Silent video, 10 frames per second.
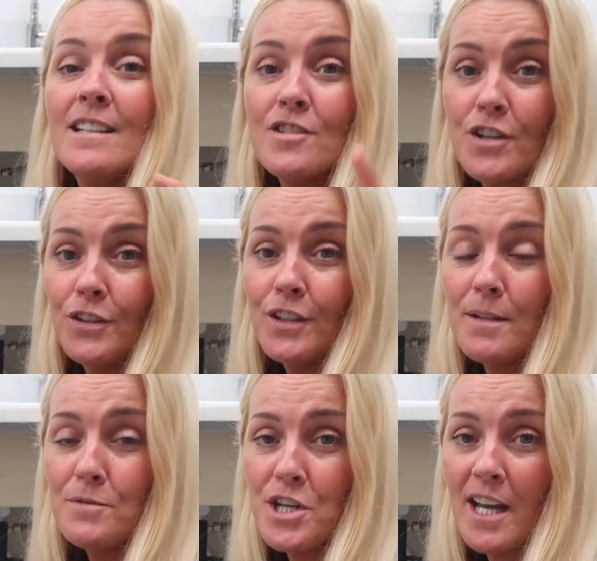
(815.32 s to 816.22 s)
you can all
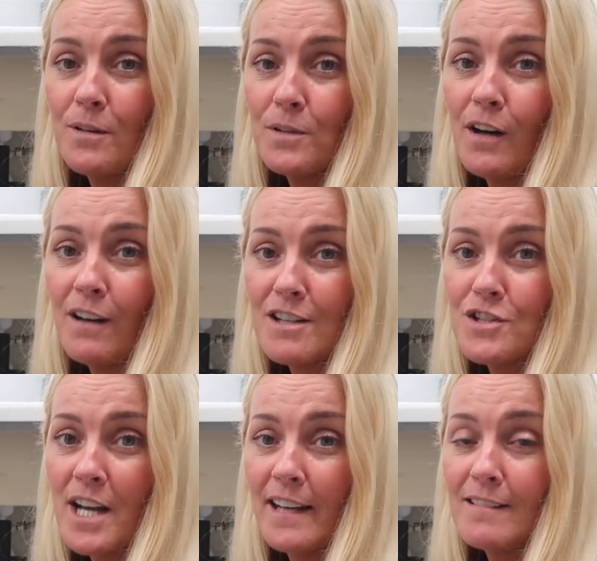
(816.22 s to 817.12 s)
go and check out
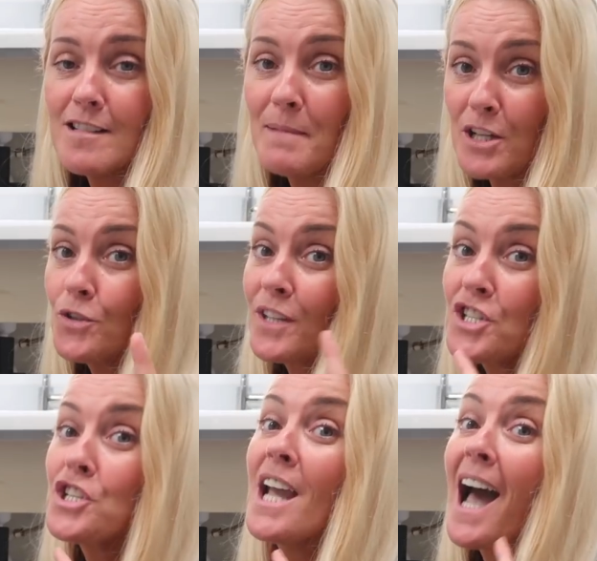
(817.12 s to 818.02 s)
Carly's channel to make sure
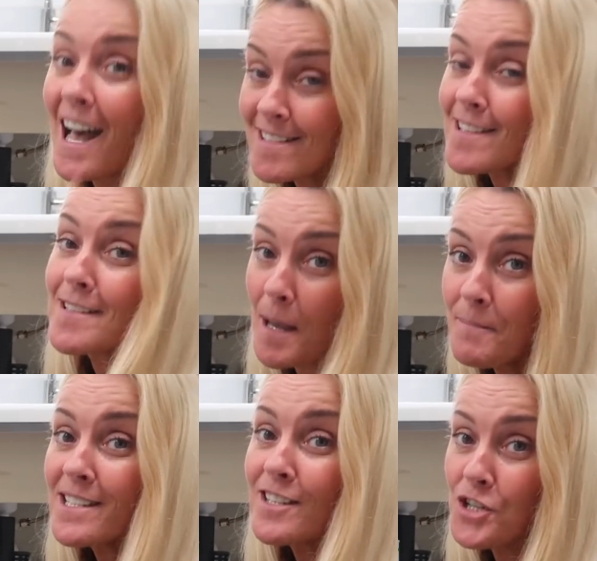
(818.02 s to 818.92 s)
that she has
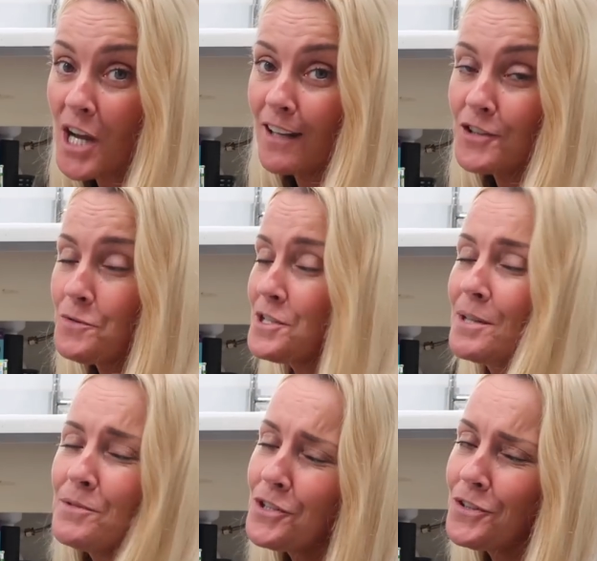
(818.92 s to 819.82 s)
accepted the challenge,
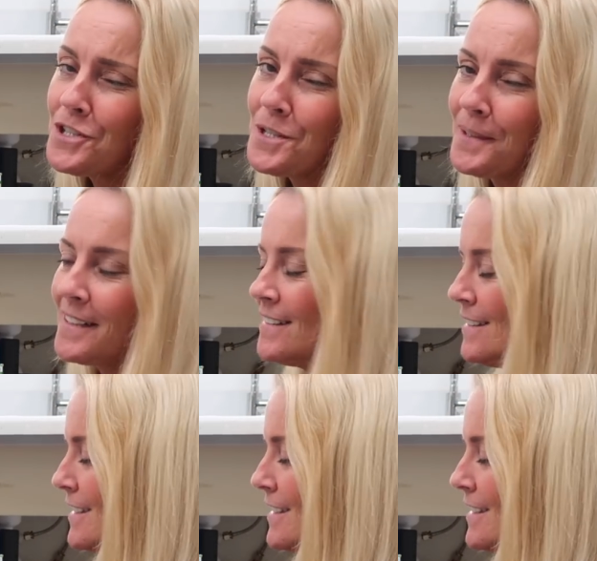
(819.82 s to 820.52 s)
which I'm sure she will.